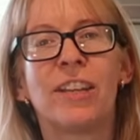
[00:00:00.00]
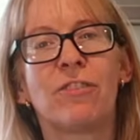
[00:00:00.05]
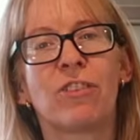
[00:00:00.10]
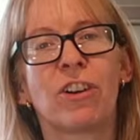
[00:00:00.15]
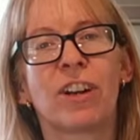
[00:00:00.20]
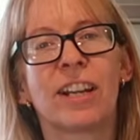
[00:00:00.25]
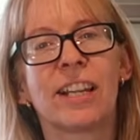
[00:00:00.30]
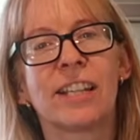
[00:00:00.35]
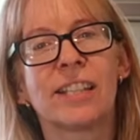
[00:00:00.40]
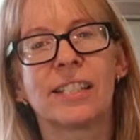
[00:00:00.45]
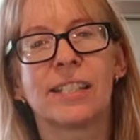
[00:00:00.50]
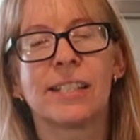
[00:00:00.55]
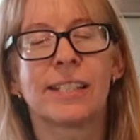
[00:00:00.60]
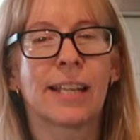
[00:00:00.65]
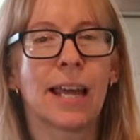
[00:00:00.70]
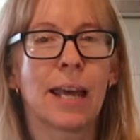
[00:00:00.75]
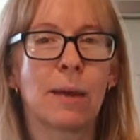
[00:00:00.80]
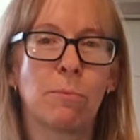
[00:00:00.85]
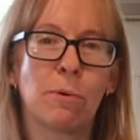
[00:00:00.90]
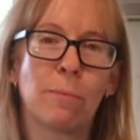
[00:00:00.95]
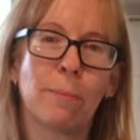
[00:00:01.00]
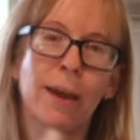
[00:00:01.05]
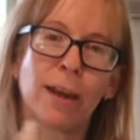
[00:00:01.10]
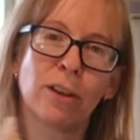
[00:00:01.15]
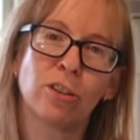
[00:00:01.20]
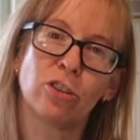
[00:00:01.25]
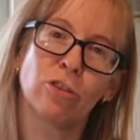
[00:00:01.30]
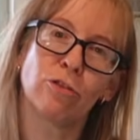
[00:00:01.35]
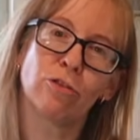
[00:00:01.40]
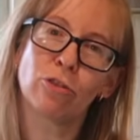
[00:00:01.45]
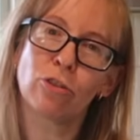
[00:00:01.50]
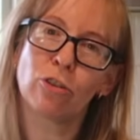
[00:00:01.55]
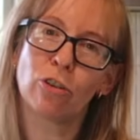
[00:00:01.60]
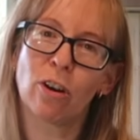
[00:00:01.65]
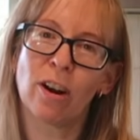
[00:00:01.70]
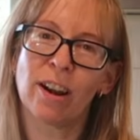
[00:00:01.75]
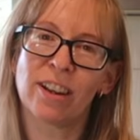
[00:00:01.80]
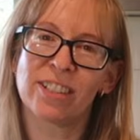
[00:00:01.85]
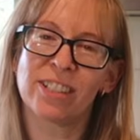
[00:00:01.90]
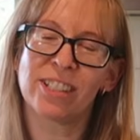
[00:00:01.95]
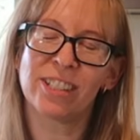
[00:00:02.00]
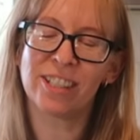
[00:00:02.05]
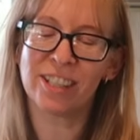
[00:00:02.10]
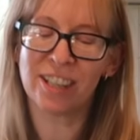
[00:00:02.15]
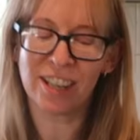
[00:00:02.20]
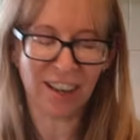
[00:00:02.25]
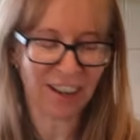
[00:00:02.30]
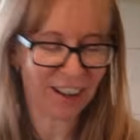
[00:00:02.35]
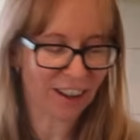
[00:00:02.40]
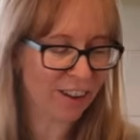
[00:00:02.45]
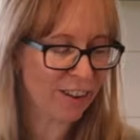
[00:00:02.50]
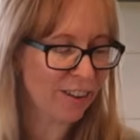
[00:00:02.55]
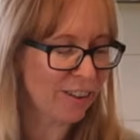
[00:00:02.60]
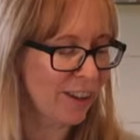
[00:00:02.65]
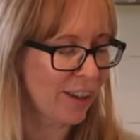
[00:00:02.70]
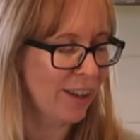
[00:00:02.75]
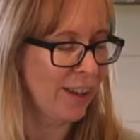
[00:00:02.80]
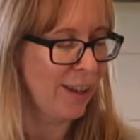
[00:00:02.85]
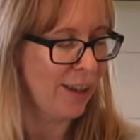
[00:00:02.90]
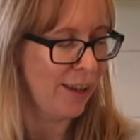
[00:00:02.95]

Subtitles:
Everyone gets the same amount of crust, You want